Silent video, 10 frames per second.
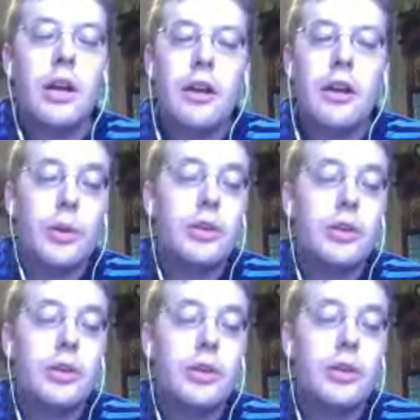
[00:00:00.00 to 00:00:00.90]
And the
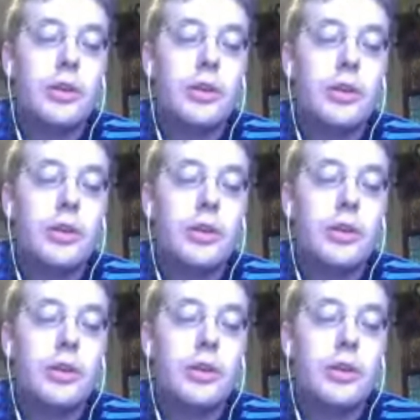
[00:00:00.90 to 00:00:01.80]
reason,
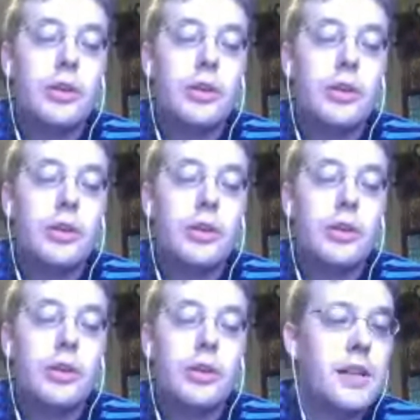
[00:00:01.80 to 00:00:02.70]
because you
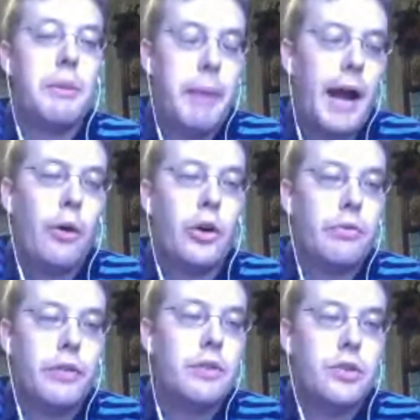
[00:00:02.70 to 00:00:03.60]
limit the power of
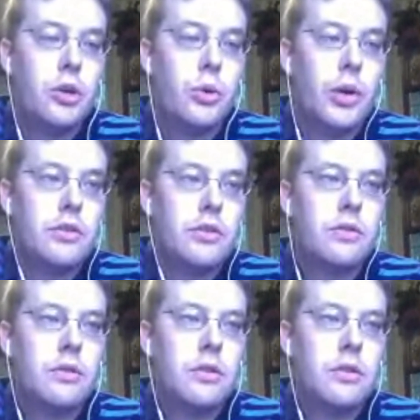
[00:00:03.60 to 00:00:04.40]
these units.